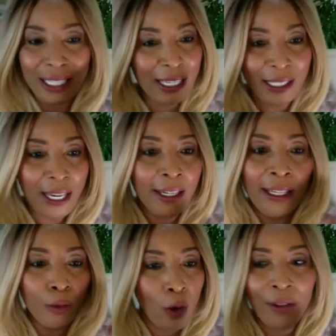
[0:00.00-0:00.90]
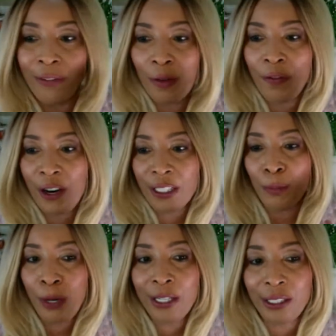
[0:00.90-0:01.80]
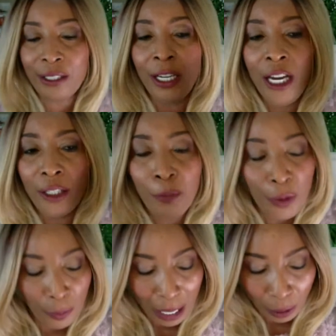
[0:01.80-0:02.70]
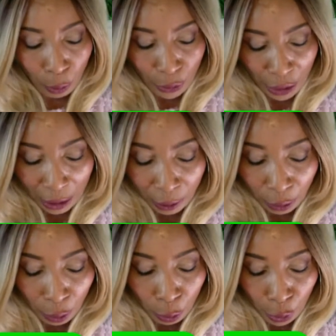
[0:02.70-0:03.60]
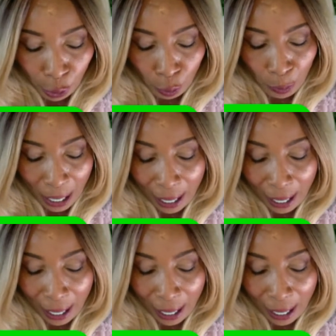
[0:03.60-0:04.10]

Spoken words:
as I said, is one of the first person to bring bakuchiol to YouTube.